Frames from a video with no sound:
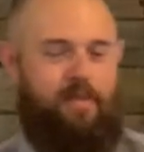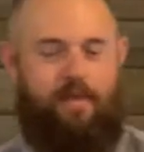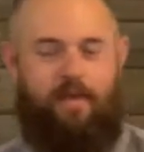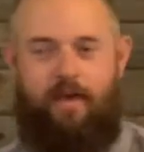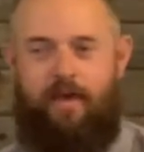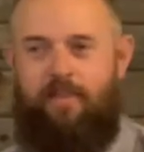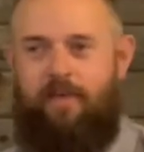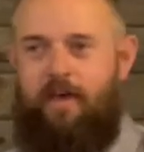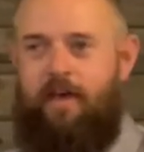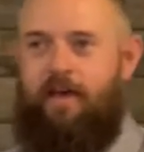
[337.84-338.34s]

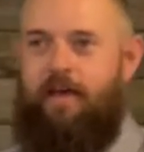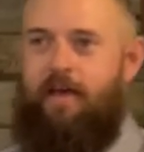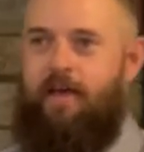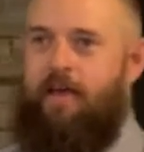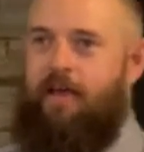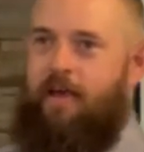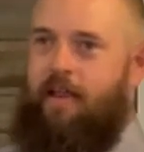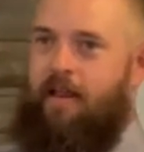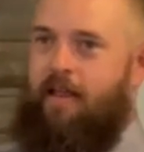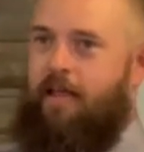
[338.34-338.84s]
And, they,
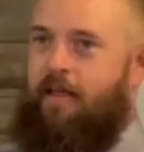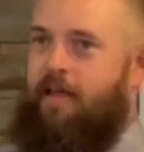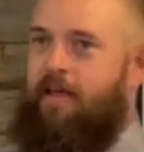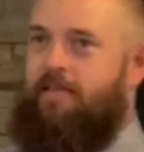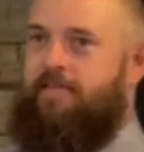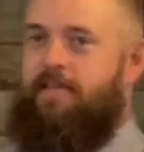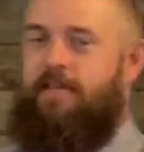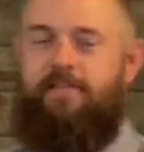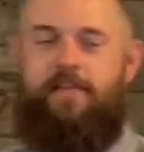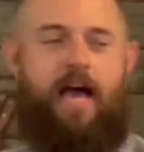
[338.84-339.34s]
and, he
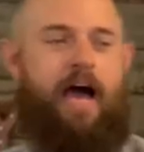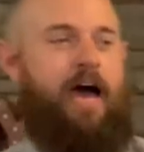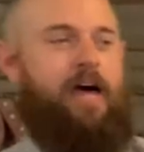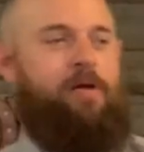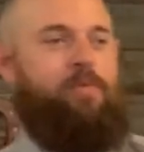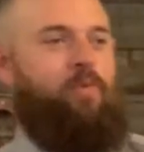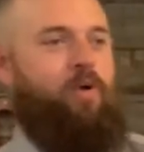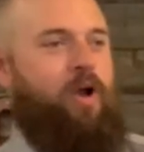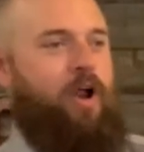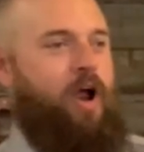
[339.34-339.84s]
says,
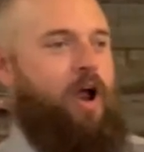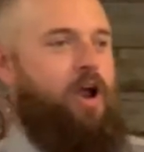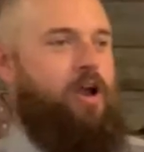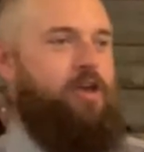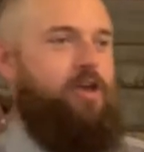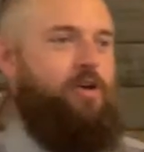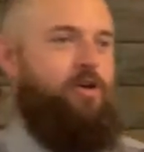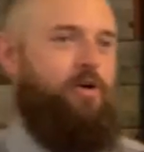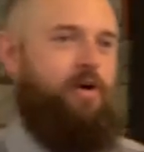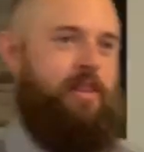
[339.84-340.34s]
Adam, where are
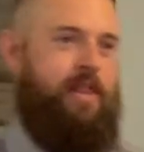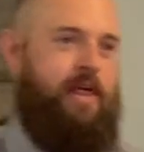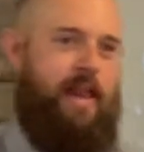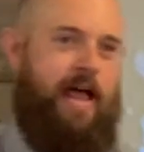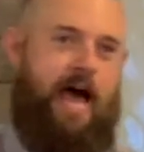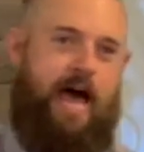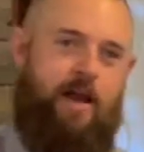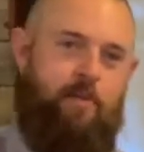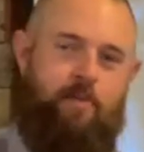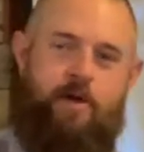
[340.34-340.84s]
you? And then
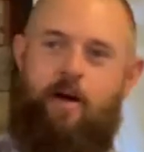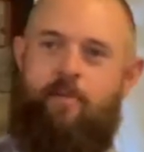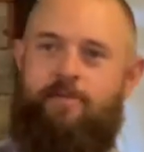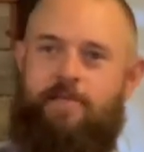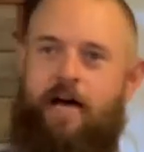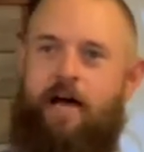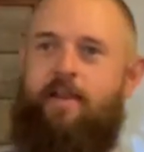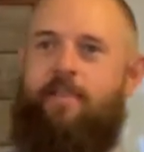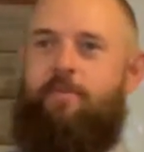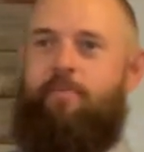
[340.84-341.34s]
Adam comes
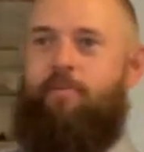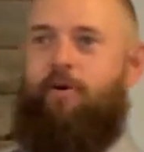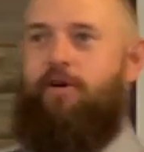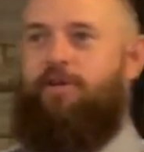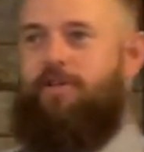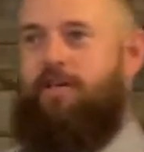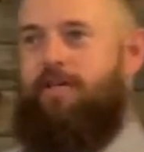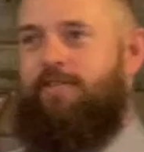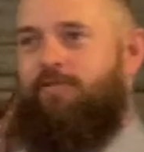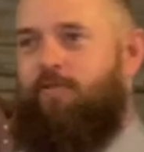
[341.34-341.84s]
out of the
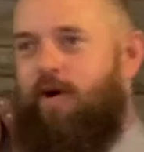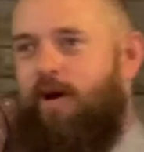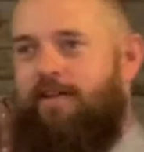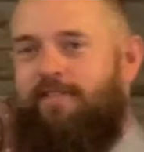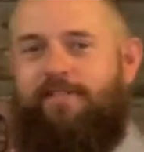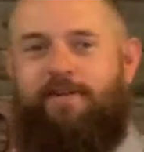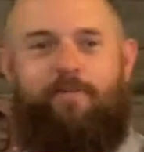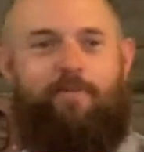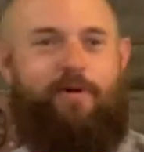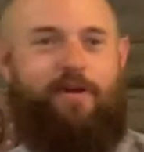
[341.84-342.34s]
bushes wearing
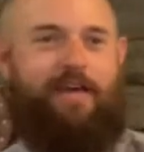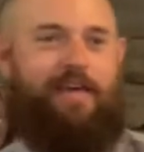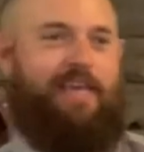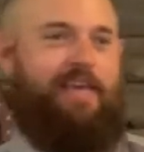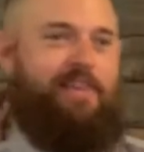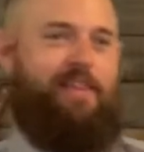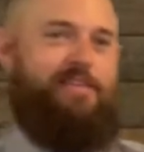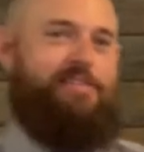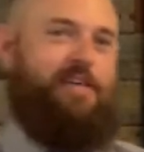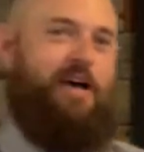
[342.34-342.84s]
some
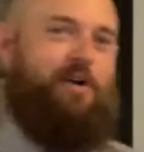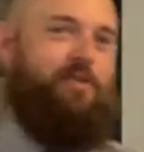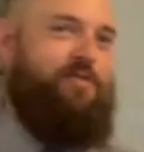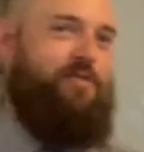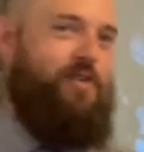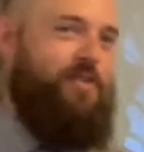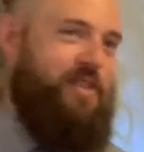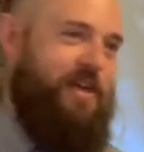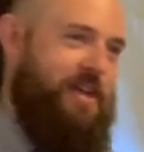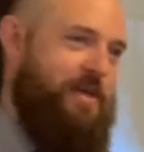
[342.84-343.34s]
ridiculous
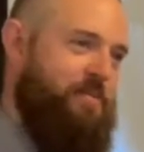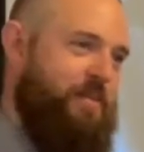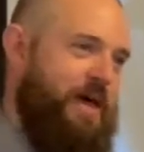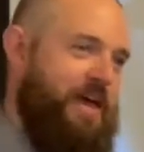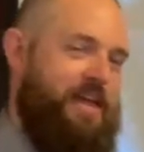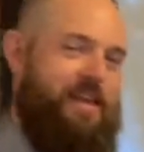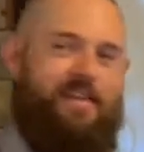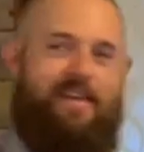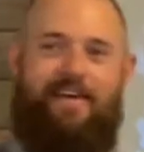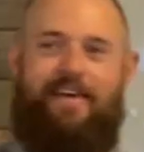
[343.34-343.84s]
outfit that he
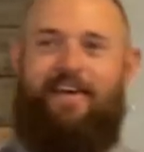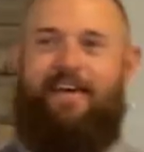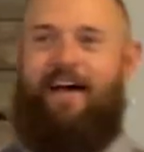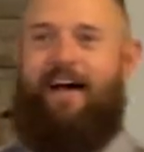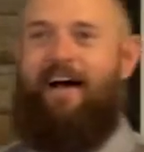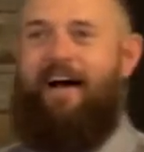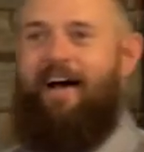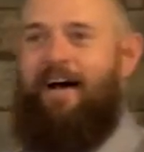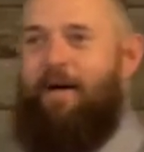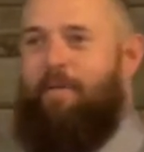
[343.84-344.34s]
made
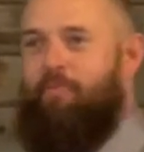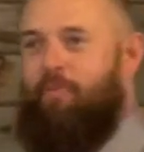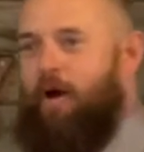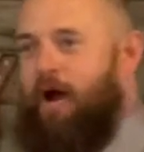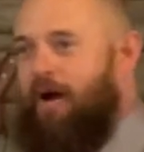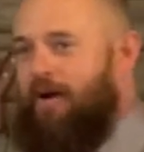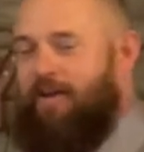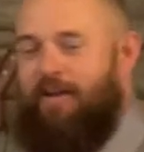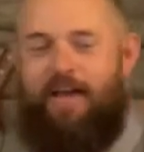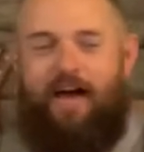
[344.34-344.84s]
uh,
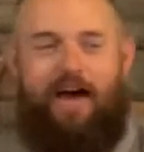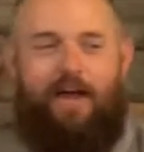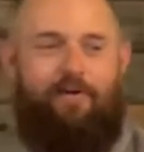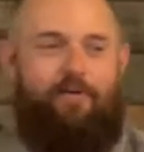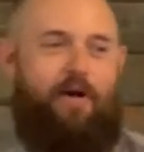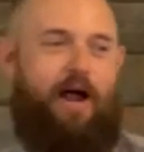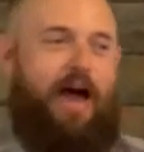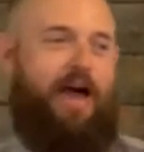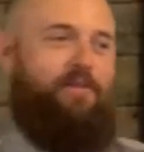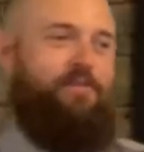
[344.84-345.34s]
prior to God
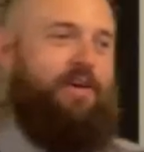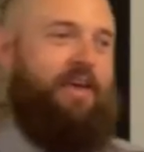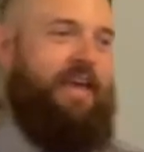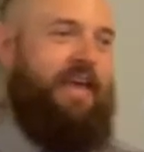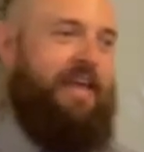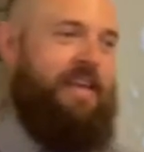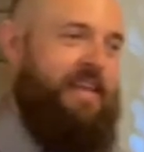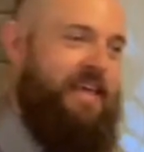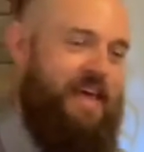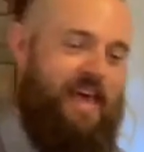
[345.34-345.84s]
arriving.
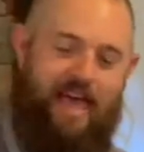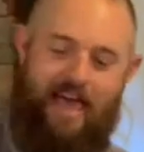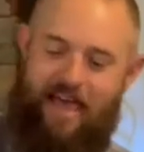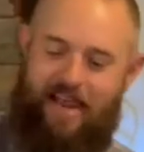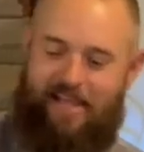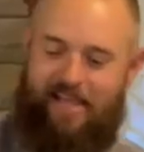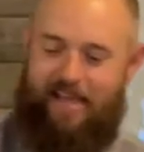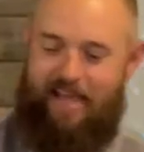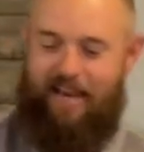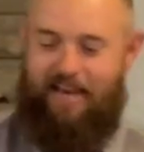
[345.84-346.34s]
And,
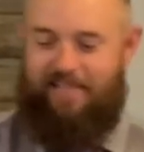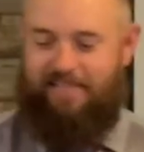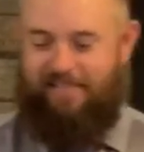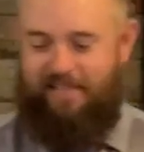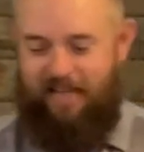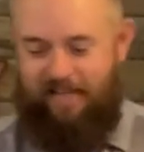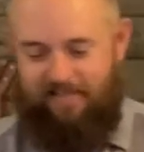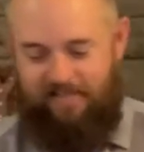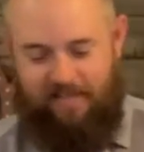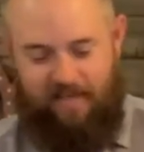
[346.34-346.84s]
and, he, and he
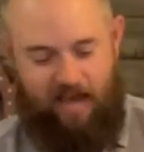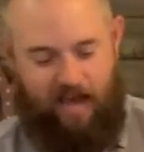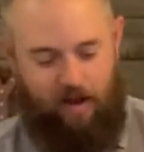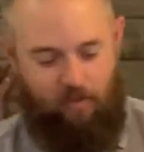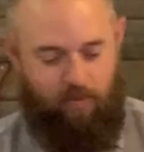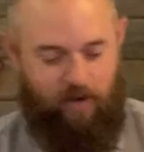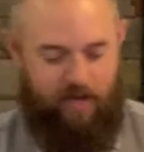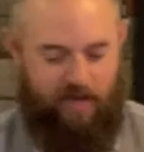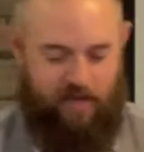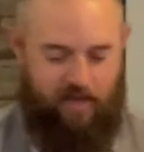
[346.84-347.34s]
says,
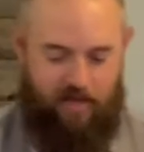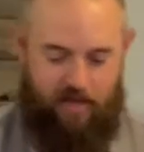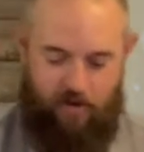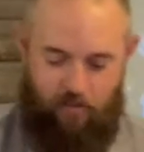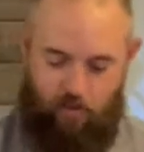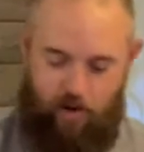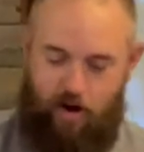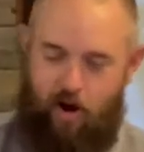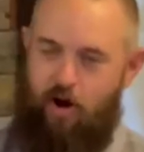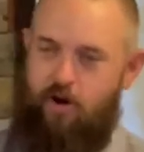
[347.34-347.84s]
God, we,
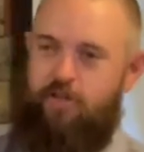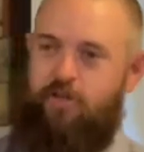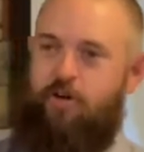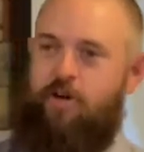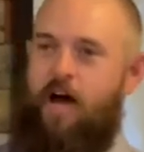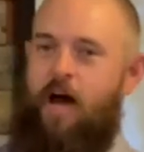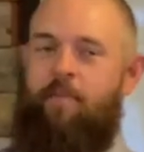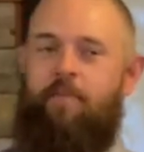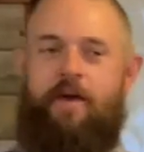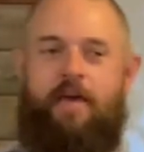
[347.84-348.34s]
we heard you
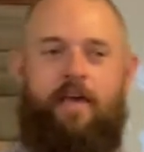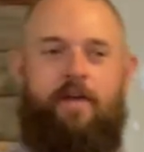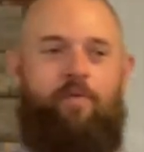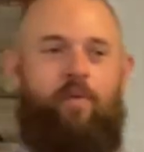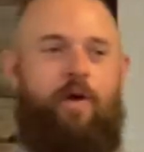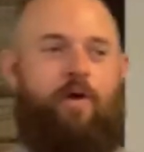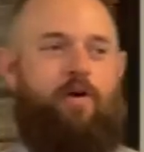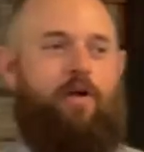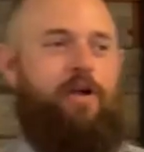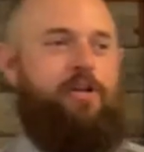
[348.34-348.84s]
coming and
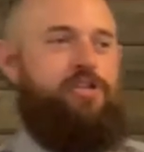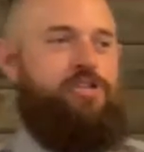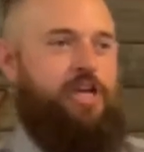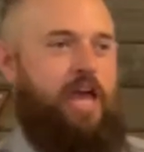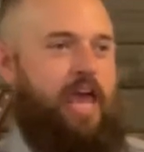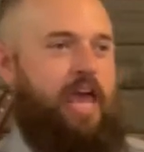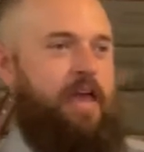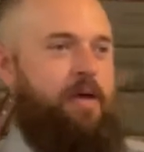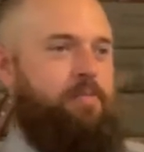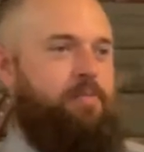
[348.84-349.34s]
we were
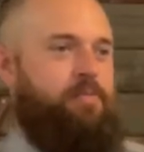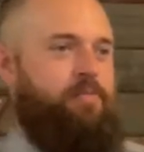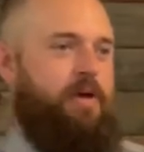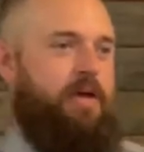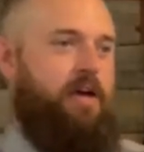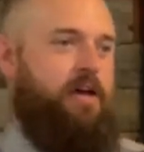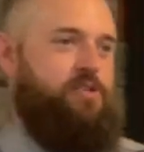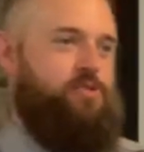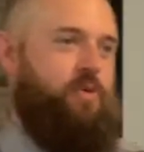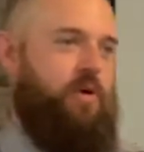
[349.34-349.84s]
ashamed
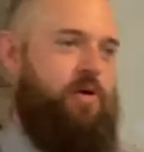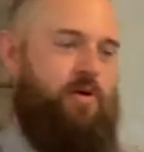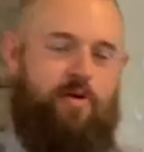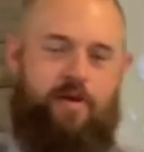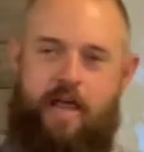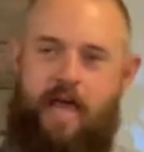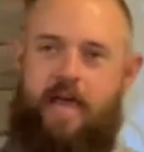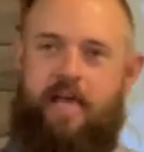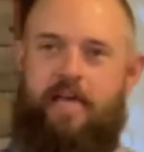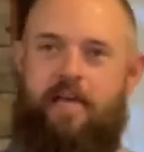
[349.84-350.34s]
because we were
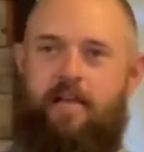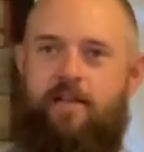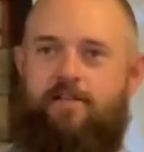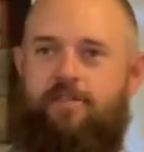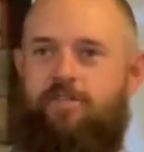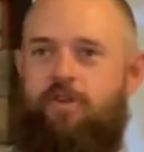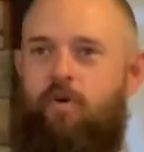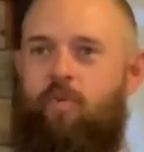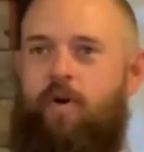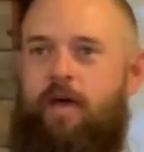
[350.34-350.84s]
naked and
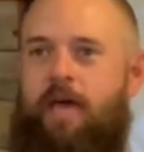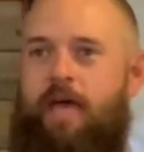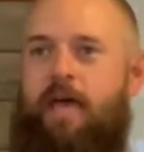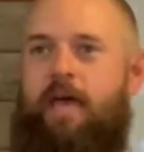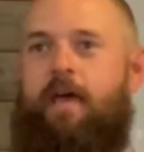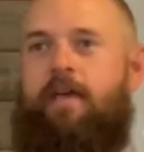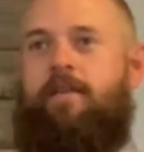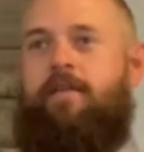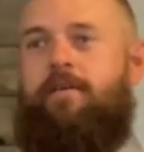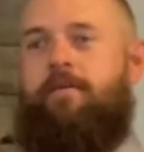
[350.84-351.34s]
so we
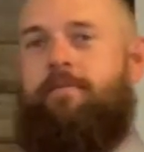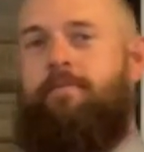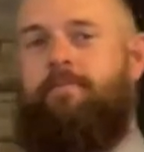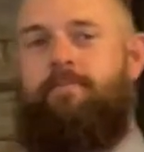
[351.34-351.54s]
hid.